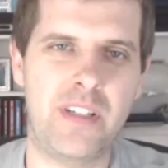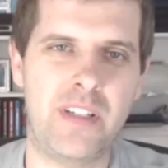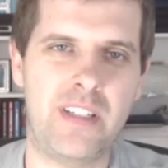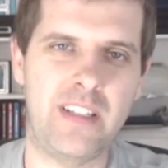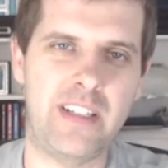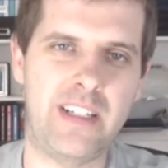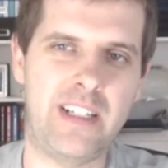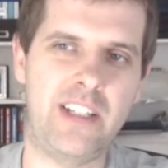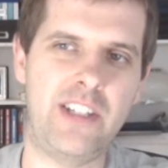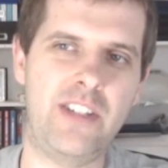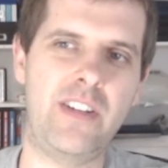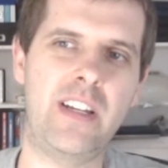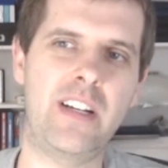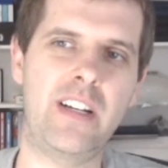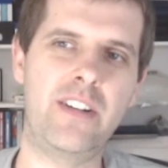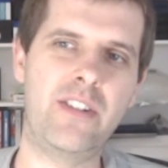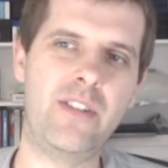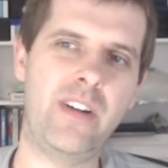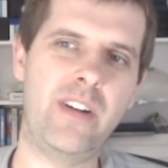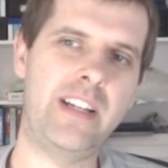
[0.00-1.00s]
like you get a
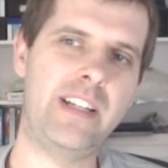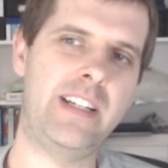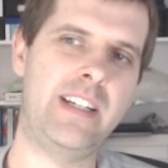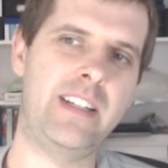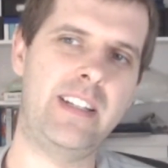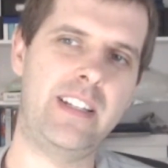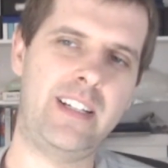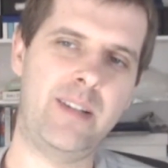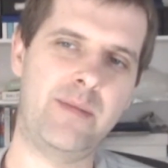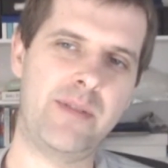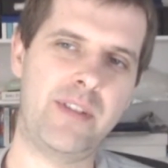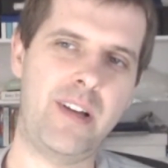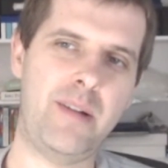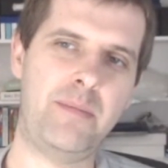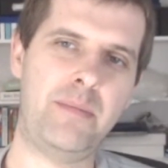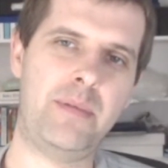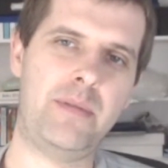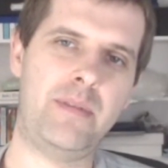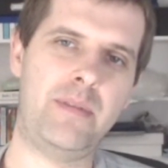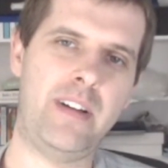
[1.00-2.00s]
new idea that comes
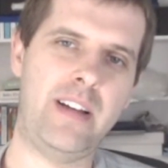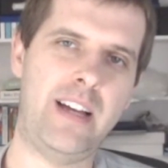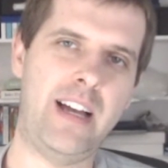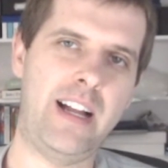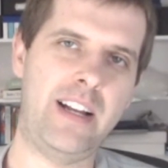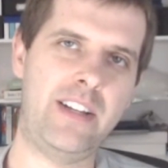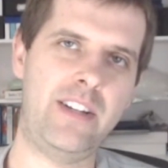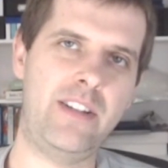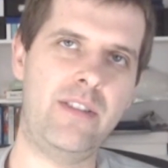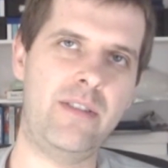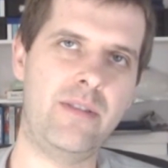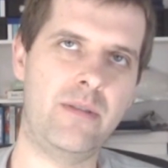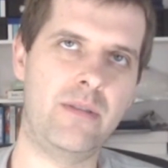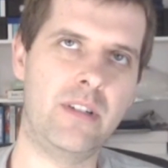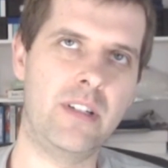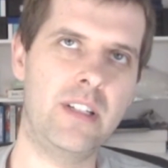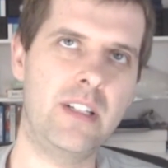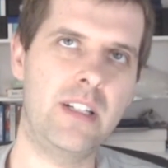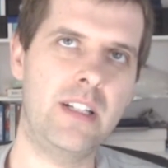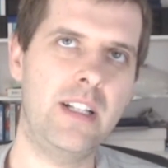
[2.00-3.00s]
up? How do
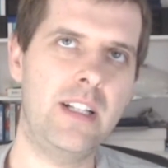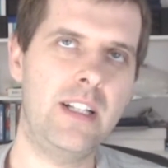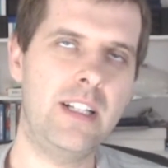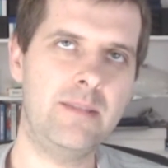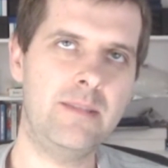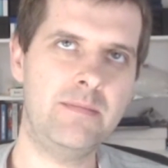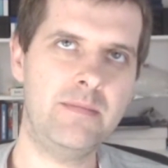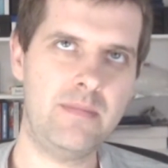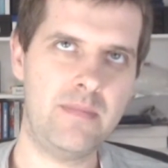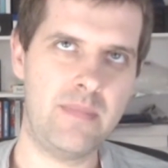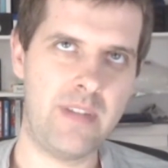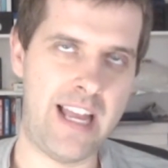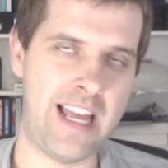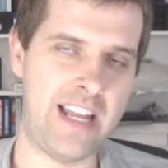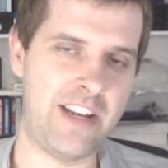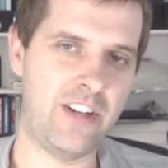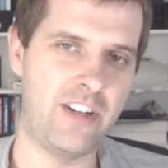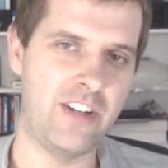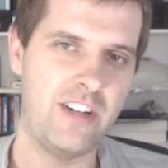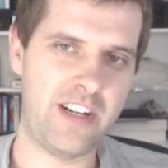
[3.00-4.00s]
you?
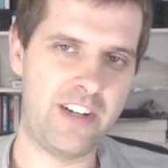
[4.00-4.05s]
and you're and